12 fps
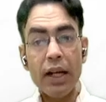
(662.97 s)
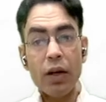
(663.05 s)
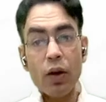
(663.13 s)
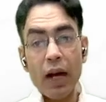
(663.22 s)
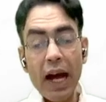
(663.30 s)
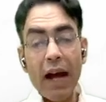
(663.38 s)
they're
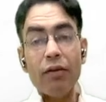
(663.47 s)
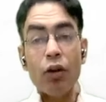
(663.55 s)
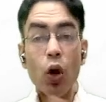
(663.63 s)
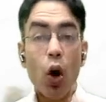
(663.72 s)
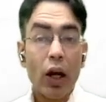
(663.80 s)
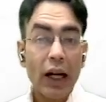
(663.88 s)
going to have
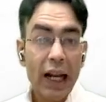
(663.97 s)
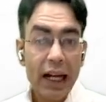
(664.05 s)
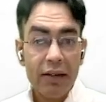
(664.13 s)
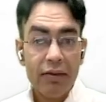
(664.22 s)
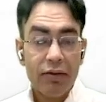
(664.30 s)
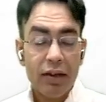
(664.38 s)
long
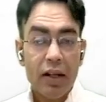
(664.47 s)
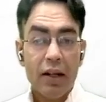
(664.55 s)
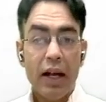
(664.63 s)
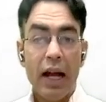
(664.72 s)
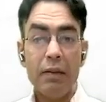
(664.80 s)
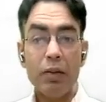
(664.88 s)
life,
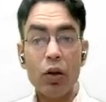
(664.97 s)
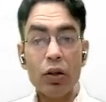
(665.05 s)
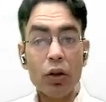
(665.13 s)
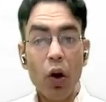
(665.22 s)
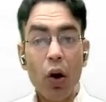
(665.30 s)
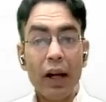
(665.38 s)
and
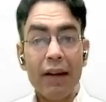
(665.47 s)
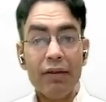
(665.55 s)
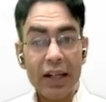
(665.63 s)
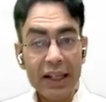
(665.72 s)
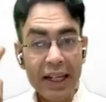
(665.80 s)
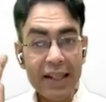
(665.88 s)
because long
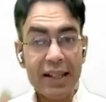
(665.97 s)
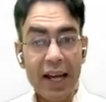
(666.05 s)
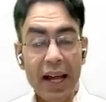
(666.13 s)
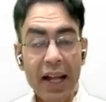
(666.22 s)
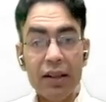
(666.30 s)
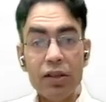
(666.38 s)
life contains
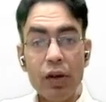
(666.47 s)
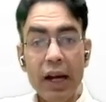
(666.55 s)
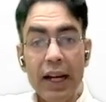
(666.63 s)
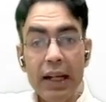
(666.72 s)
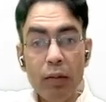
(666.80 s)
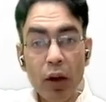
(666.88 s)
L, so
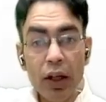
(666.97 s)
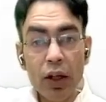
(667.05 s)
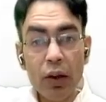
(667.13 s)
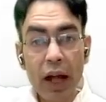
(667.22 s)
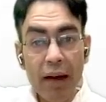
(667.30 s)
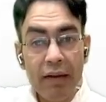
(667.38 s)
any
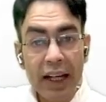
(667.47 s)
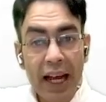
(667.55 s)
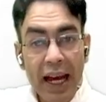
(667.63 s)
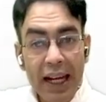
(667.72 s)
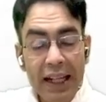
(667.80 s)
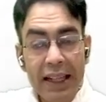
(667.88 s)
molecule having
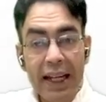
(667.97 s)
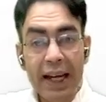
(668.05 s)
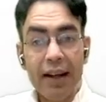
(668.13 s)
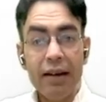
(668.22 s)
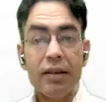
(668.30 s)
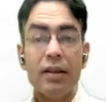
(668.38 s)
L at
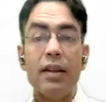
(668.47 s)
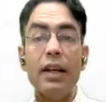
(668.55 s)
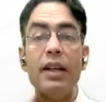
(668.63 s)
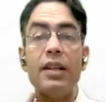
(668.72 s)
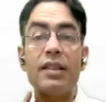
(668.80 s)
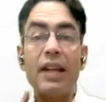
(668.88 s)
the end,
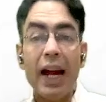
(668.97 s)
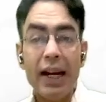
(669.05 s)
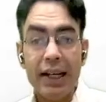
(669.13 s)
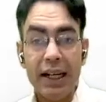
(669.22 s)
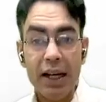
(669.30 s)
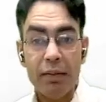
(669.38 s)
it is
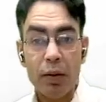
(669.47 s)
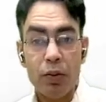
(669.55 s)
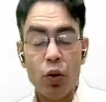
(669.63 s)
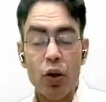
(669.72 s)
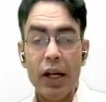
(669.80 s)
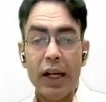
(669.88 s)

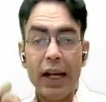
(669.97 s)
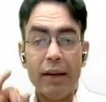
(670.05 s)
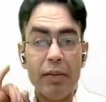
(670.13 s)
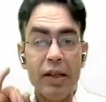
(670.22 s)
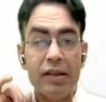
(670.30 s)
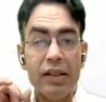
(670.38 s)
anti-apoptotic
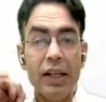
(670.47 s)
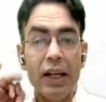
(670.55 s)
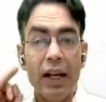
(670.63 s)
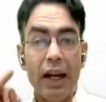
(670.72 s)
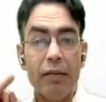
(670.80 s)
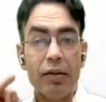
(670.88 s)
like
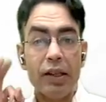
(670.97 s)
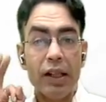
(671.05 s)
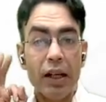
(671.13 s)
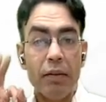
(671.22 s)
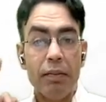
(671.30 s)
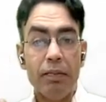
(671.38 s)
BCl,
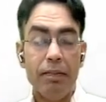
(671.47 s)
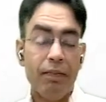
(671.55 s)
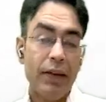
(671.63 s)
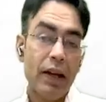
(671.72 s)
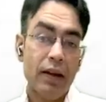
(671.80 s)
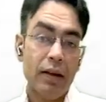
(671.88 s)
MCl,
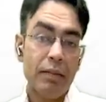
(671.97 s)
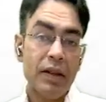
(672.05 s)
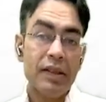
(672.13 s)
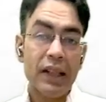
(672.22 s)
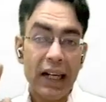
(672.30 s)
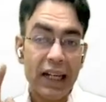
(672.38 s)

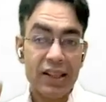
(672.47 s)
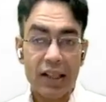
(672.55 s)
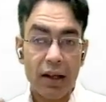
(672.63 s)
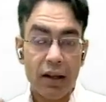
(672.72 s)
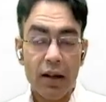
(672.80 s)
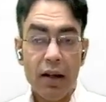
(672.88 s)

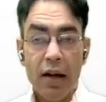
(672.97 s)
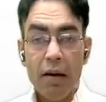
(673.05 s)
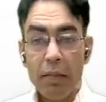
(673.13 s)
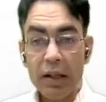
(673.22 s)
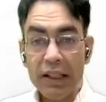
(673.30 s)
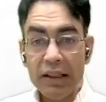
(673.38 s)
BClXL.
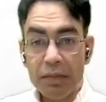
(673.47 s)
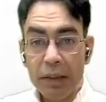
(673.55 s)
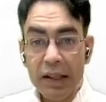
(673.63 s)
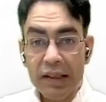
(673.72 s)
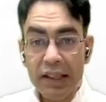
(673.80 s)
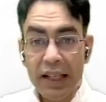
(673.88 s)
But this
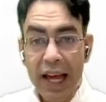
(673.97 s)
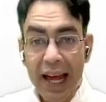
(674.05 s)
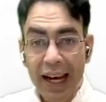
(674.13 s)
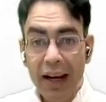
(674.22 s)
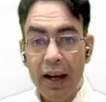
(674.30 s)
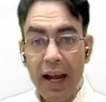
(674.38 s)

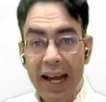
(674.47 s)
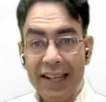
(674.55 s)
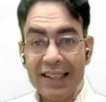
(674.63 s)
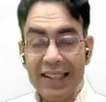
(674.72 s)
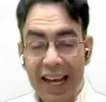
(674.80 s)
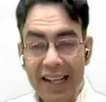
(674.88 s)

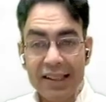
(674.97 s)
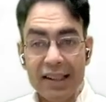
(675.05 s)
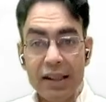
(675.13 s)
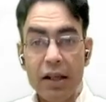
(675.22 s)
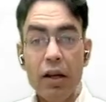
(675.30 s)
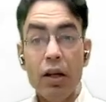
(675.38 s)

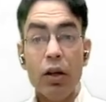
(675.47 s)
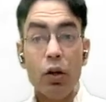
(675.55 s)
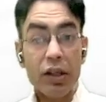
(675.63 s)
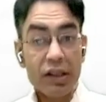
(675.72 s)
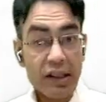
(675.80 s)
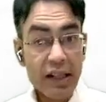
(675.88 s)
BClXS,
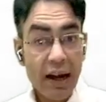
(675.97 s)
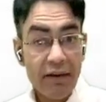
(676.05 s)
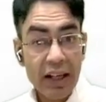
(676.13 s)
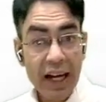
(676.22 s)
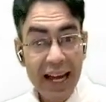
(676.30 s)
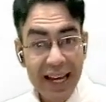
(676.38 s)
now this is
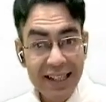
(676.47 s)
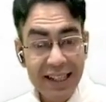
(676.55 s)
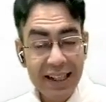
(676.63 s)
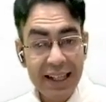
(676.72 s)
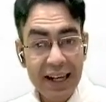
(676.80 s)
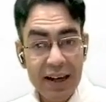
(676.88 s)
having S
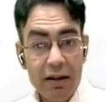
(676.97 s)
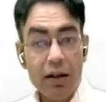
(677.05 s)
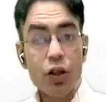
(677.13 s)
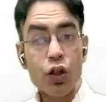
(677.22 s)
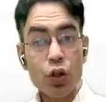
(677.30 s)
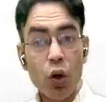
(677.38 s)
at the end,
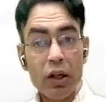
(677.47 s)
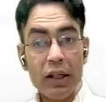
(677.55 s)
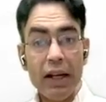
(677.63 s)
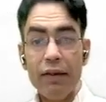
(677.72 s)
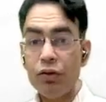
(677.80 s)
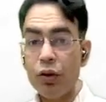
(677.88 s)
short
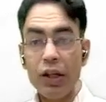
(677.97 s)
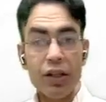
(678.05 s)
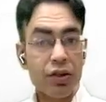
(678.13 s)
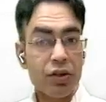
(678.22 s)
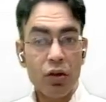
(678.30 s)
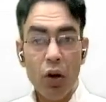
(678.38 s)
life, so it
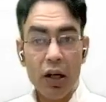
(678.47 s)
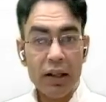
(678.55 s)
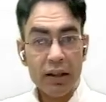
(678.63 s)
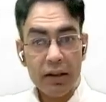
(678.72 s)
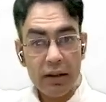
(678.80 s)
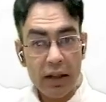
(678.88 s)
is
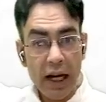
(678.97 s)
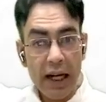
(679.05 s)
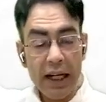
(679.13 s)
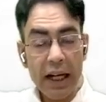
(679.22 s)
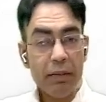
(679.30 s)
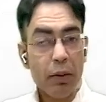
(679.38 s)
not
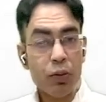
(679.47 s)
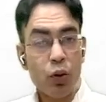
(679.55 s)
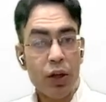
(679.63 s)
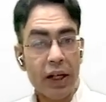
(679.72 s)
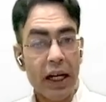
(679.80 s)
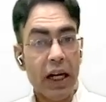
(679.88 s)

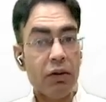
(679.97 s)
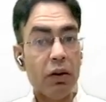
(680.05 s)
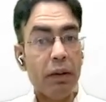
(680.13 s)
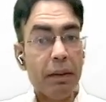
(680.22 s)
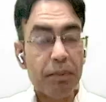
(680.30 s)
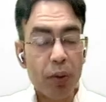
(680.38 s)
anti-apoptotic, it
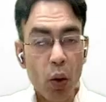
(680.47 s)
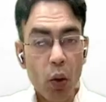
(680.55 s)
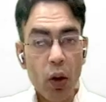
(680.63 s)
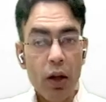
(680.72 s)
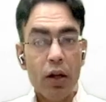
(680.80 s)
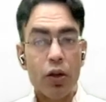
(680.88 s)
will be
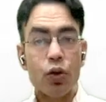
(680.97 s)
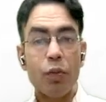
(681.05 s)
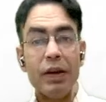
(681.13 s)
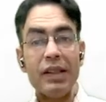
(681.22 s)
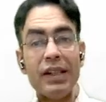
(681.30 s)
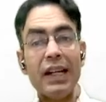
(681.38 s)
pro. So
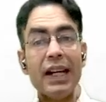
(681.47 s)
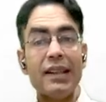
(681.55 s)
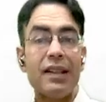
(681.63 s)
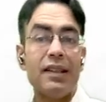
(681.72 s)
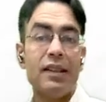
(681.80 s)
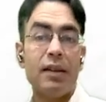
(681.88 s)

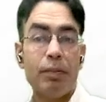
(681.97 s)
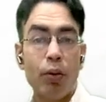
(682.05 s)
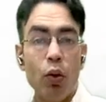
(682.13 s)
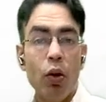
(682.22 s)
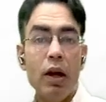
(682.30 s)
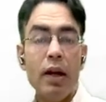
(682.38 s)
BClXS is a
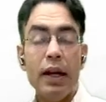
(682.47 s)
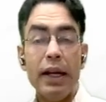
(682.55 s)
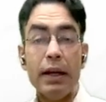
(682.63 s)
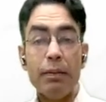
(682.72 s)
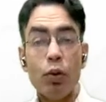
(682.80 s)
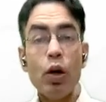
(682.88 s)
pro.
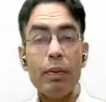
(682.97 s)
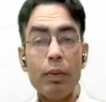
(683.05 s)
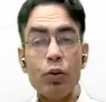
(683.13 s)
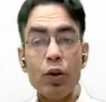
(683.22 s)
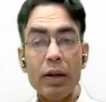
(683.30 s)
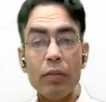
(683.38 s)
In a
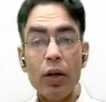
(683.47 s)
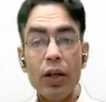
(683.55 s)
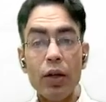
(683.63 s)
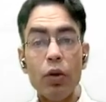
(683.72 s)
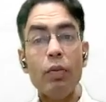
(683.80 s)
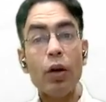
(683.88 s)
pro-apoptotic
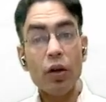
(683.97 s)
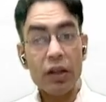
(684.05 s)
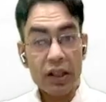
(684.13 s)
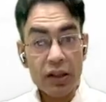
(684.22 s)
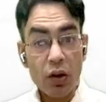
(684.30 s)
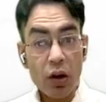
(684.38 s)
molecule,
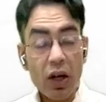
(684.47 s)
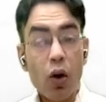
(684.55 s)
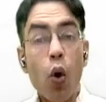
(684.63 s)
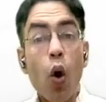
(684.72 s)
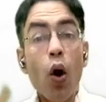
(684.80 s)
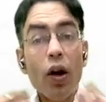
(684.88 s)
because it's going to
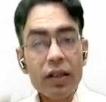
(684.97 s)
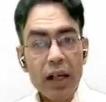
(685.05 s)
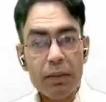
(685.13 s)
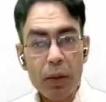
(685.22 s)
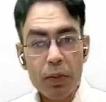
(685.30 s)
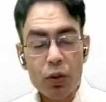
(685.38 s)
cause
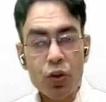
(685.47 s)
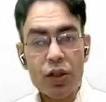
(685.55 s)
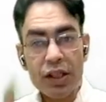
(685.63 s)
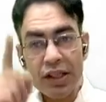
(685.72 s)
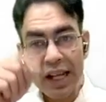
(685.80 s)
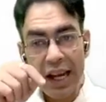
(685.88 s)

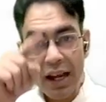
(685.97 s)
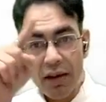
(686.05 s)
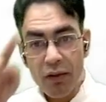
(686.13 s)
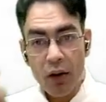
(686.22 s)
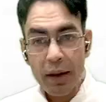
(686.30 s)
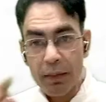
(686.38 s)
apoptosis, A
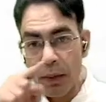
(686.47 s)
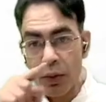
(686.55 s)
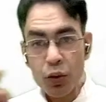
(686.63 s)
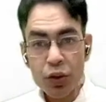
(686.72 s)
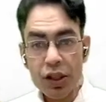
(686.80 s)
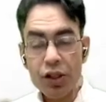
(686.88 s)
for
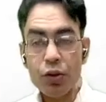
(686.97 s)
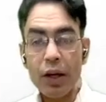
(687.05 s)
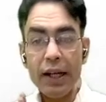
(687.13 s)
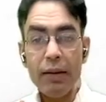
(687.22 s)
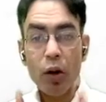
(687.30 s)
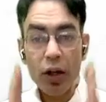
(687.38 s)
apoptosis, so
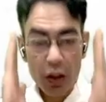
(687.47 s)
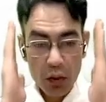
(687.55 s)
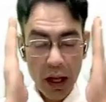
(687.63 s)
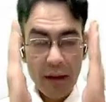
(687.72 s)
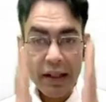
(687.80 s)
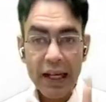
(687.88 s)
any
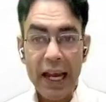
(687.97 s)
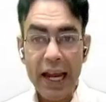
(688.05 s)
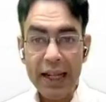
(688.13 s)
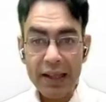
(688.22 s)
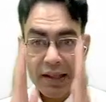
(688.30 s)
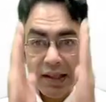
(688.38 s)
molecule having
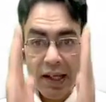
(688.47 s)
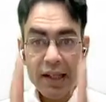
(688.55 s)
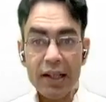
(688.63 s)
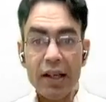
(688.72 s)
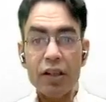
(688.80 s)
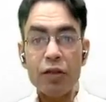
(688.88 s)
A in the
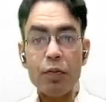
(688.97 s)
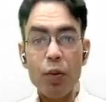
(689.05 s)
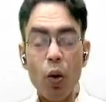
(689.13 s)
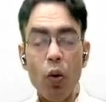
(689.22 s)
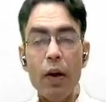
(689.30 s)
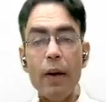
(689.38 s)
center is
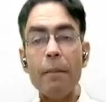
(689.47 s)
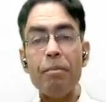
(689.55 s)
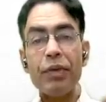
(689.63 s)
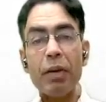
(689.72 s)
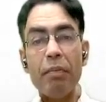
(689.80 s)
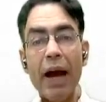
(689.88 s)
pro,
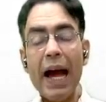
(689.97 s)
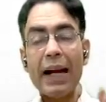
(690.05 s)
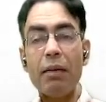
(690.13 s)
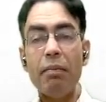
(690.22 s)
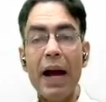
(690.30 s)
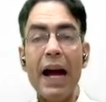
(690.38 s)

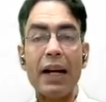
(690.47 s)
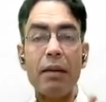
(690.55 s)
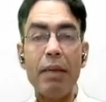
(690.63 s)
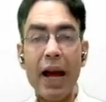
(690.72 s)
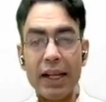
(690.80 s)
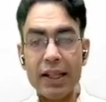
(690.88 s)

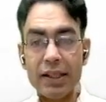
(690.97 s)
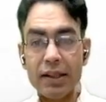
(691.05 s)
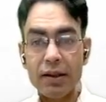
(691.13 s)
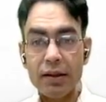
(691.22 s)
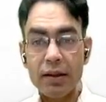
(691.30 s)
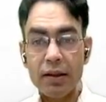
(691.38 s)
backs.